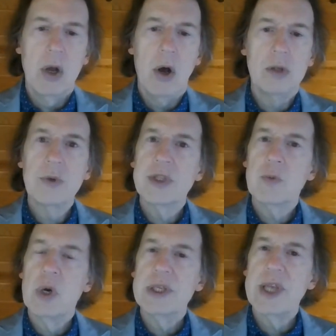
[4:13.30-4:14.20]

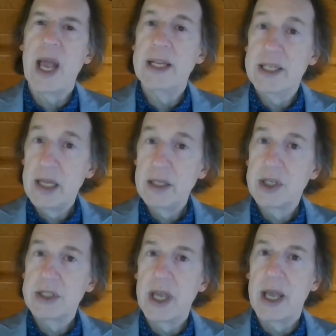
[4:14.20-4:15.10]
Aldrich was an
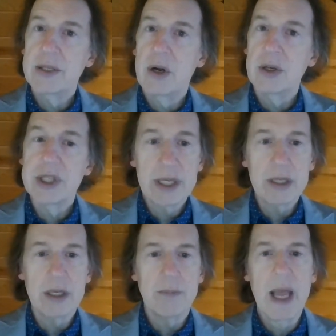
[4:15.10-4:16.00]
intelligent and
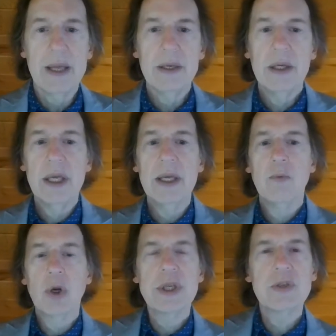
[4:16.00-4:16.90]
articulate man. He
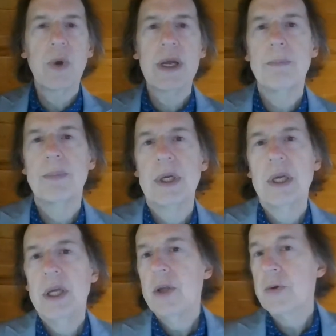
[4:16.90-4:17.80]
worked his way up
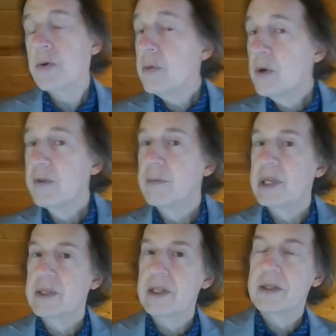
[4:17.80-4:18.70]
through the movie
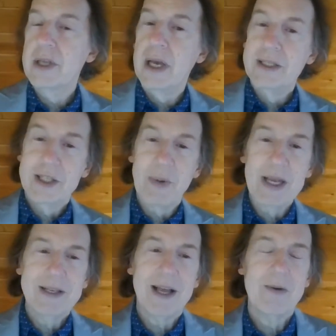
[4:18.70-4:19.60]
business,
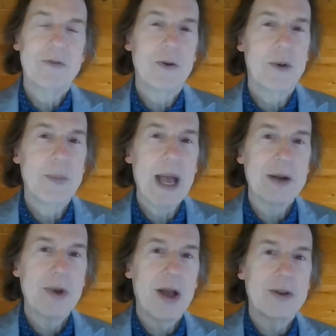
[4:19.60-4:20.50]
despite coming from a
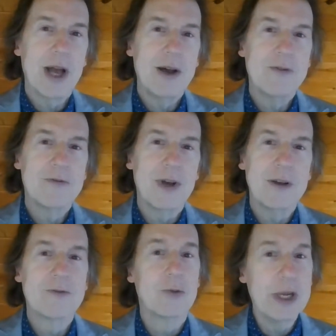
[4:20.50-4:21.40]
background of
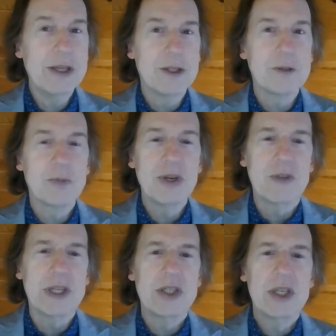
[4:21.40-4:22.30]
real
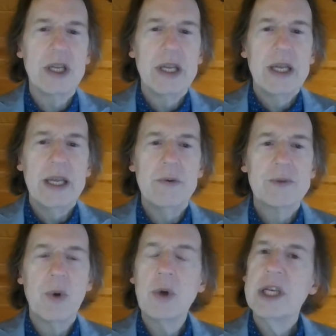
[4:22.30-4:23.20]
privilege. He
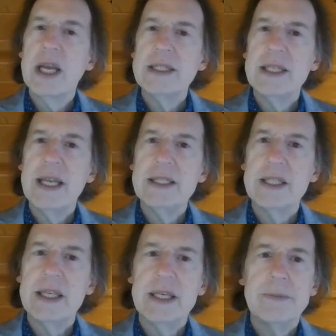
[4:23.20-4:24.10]
was born in
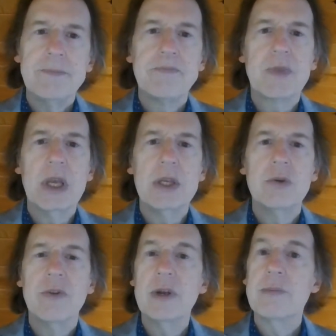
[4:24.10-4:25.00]
1918
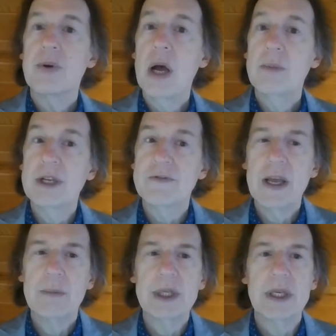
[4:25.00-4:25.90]
into a very prominent
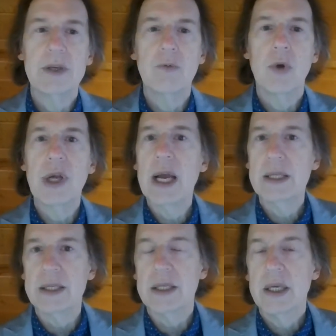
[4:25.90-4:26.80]
family in Rhode
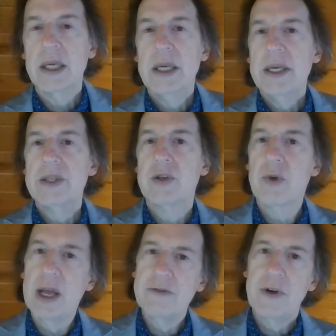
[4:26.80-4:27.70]
Island. His
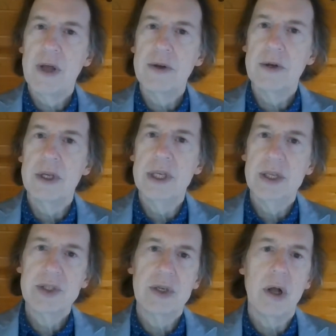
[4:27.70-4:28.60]
grandfather,
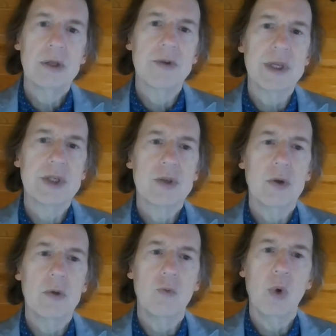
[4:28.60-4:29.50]
Nelson Aldrich,
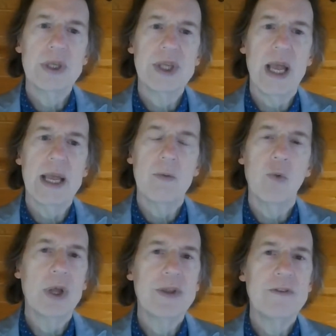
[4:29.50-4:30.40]
was a
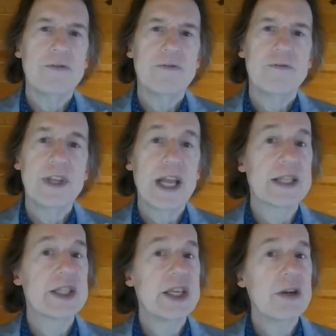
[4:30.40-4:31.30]
wealthy
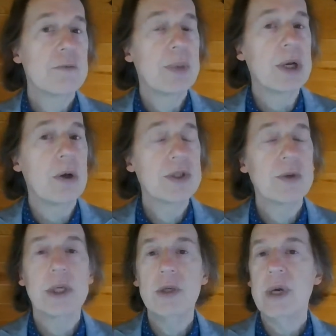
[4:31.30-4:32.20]
financier, but
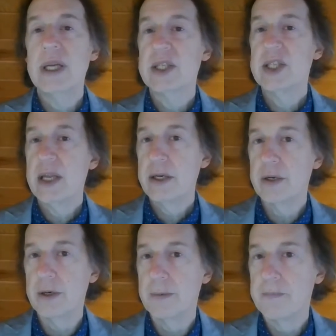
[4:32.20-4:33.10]
also a U.S.
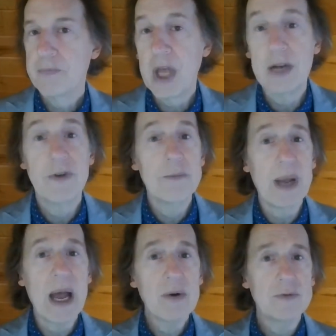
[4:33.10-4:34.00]
senator, and a very
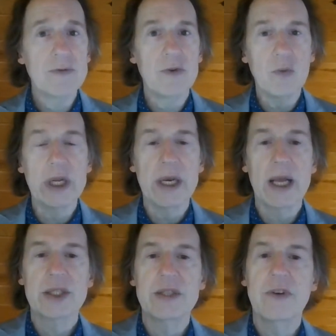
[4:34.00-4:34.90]
powerful one,
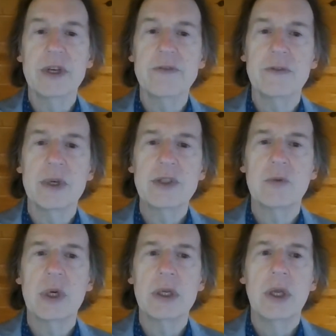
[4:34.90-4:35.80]
actually, a very
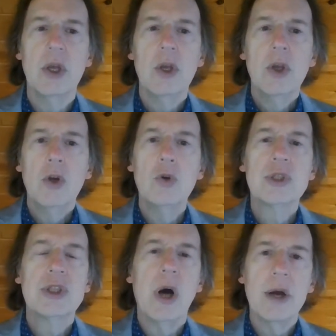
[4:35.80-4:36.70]
influential one,
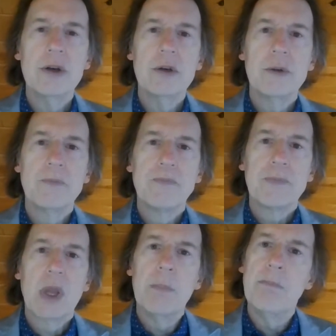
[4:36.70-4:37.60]
whose daughter
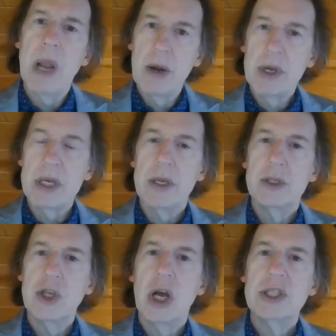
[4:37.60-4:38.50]
married
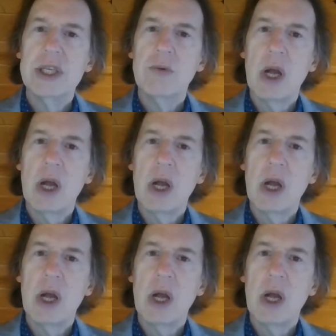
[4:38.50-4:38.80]
John D.